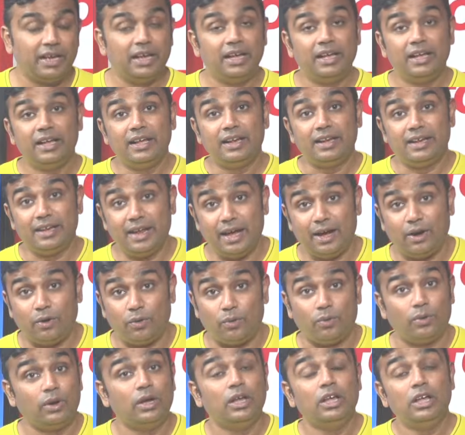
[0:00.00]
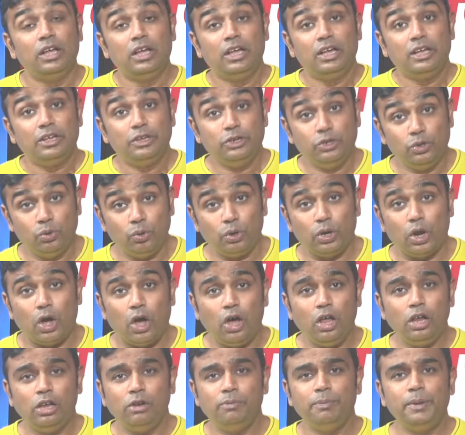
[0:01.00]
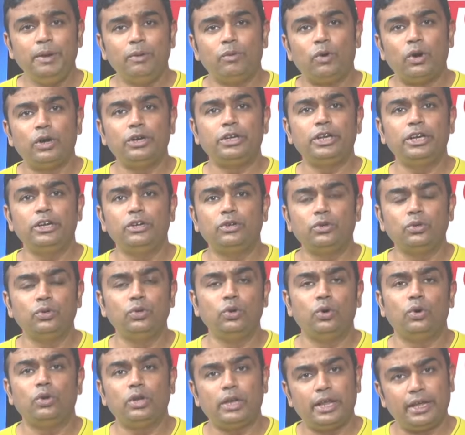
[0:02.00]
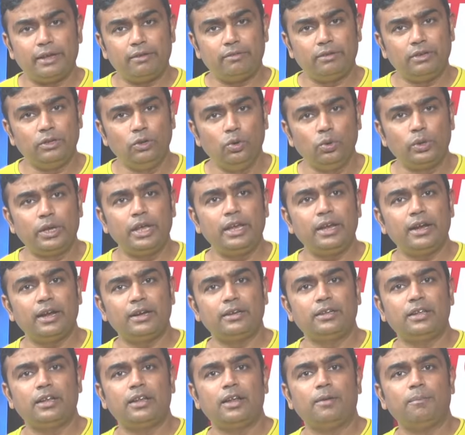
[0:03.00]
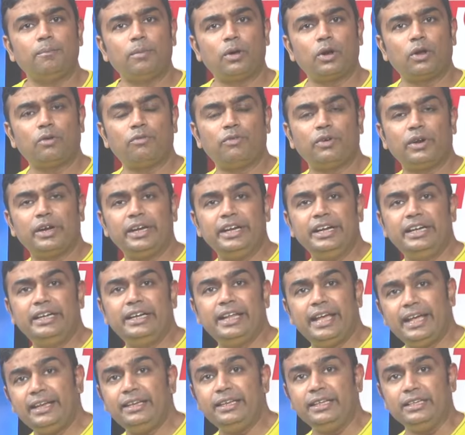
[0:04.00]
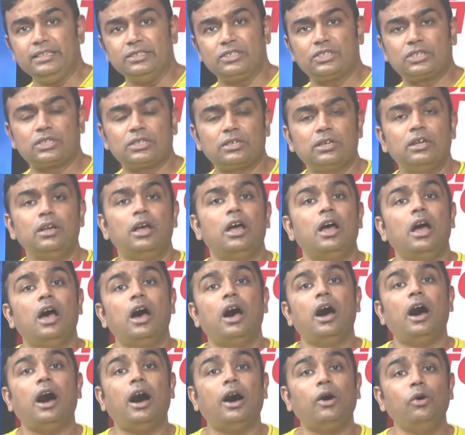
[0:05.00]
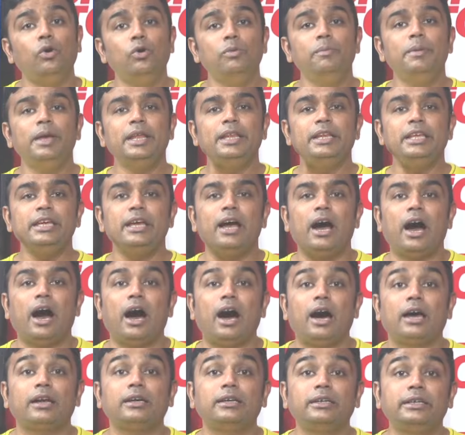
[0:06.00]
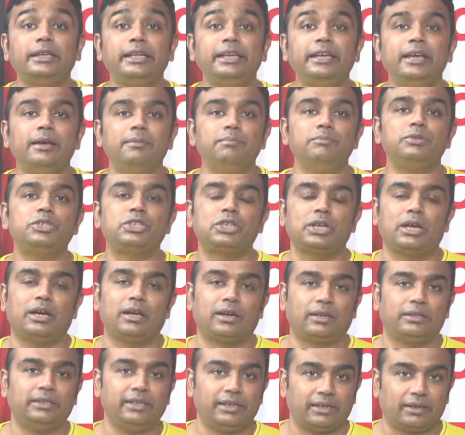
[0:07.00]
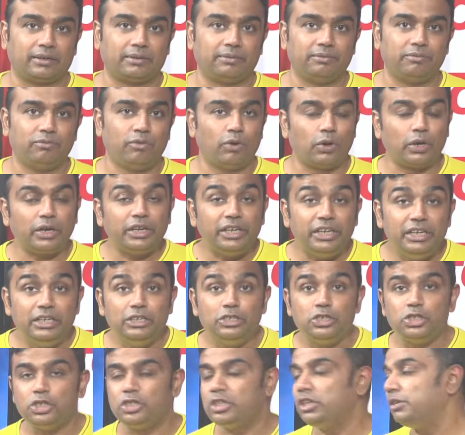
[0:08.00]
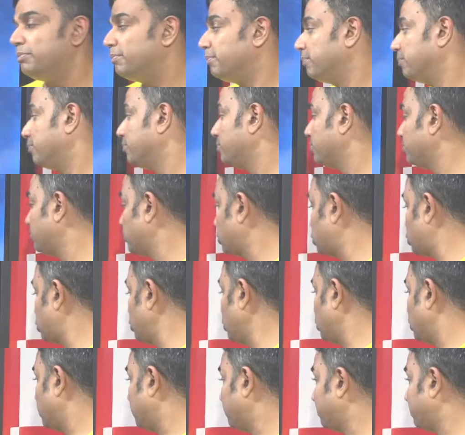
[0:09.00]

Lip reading: Now, you will all be wanting to know, like looking at the number of retainees, how many RTMs are there for each team? So,